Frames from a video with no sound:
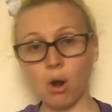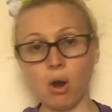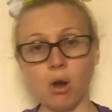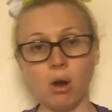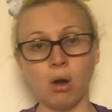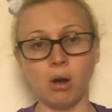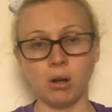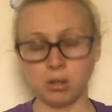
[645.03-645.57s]

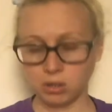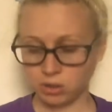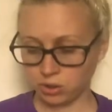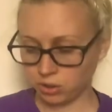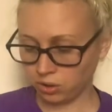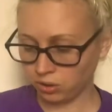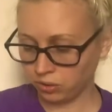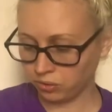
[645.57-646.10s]
O could
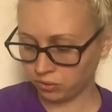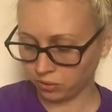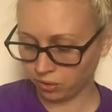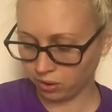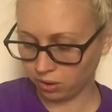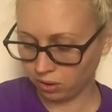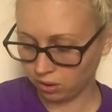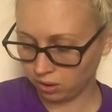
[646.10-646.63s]
also
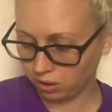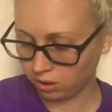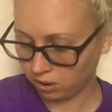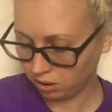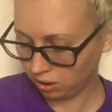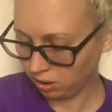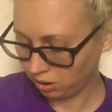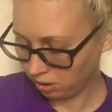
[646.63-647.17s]

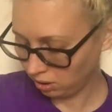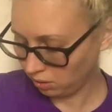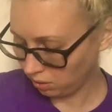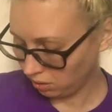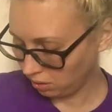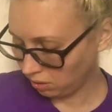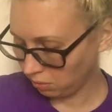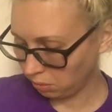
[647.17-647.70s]

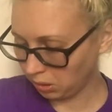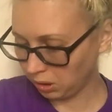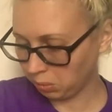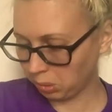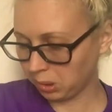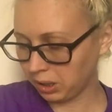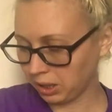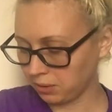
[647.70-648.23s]
be
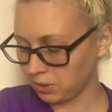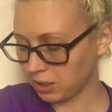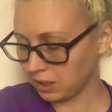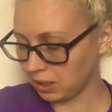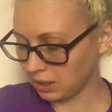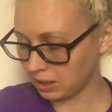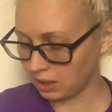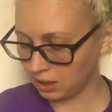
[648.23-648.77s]
pronounced
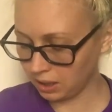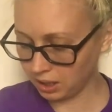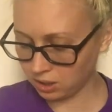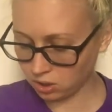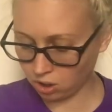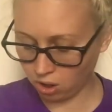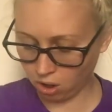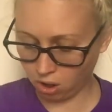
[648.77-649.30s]
as the
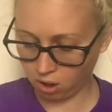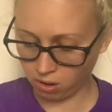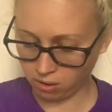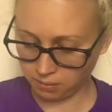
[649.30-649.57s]
letter O.